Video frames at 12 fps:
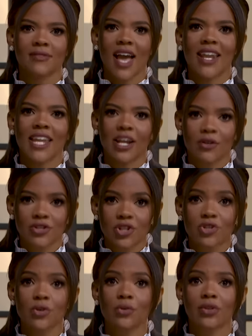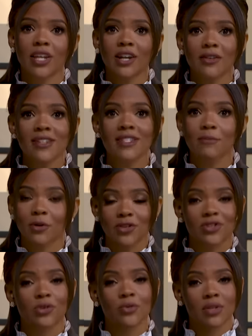And here is the truth. Here is the
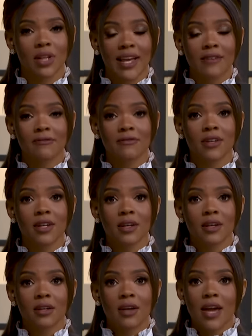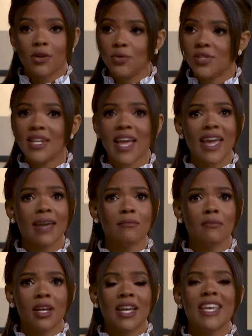person whose life and whose
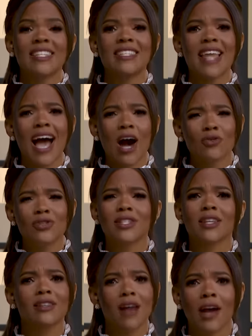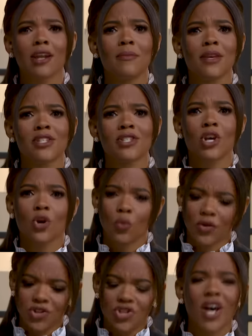name is now synonymous
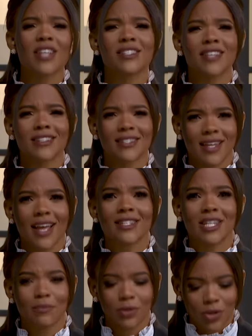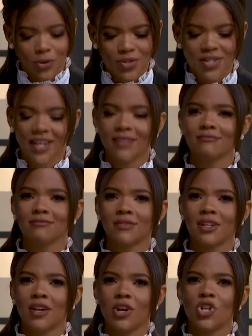with justice, Nancy Pelosi.
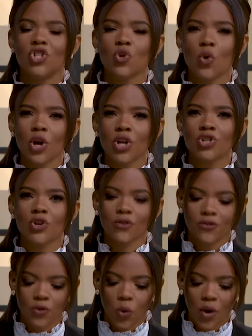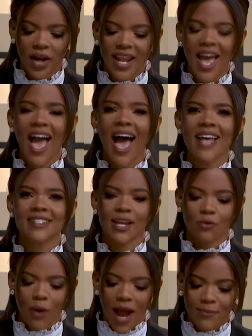George Floyd has a
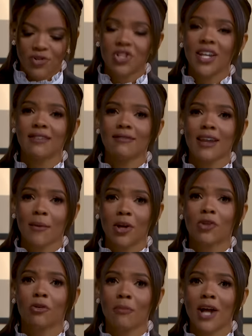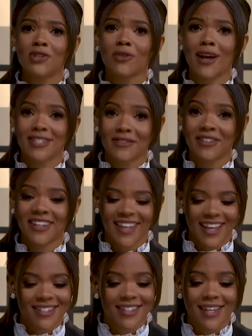rap sheet, and I'm going to remind you guys of it
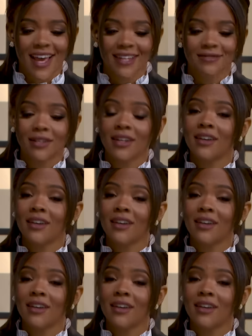again today.